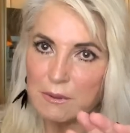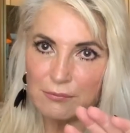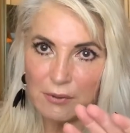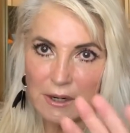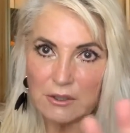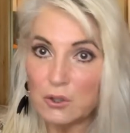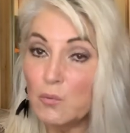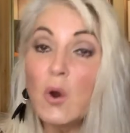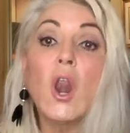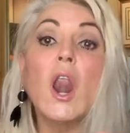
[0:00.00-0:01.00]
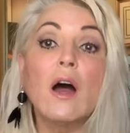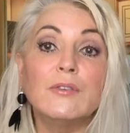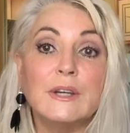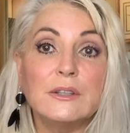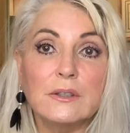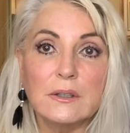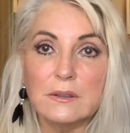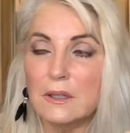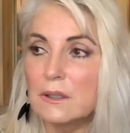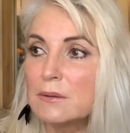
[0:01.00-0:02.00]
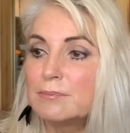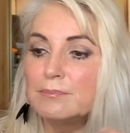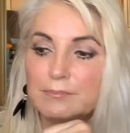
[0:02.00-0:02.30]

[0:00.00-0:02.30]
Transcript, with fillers: afraid you will love it. Um,